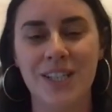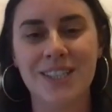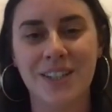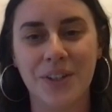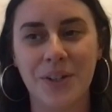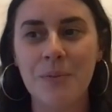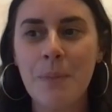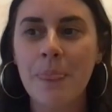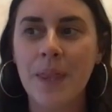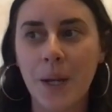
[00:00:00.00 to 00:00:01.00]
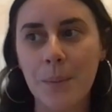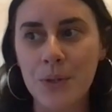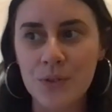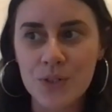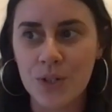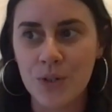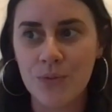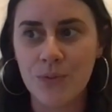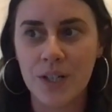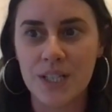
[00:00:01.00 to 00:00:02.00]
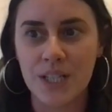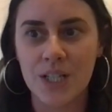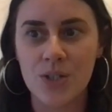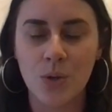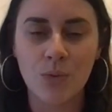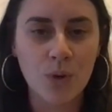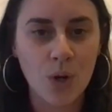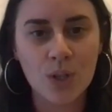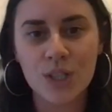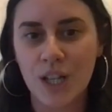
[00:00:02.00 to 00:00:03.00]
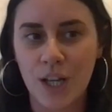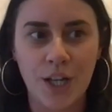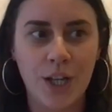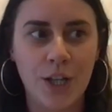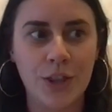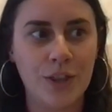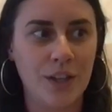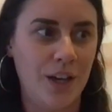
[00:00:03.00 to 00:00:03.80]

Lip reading: So then I moved to finding sort of rocks, earth,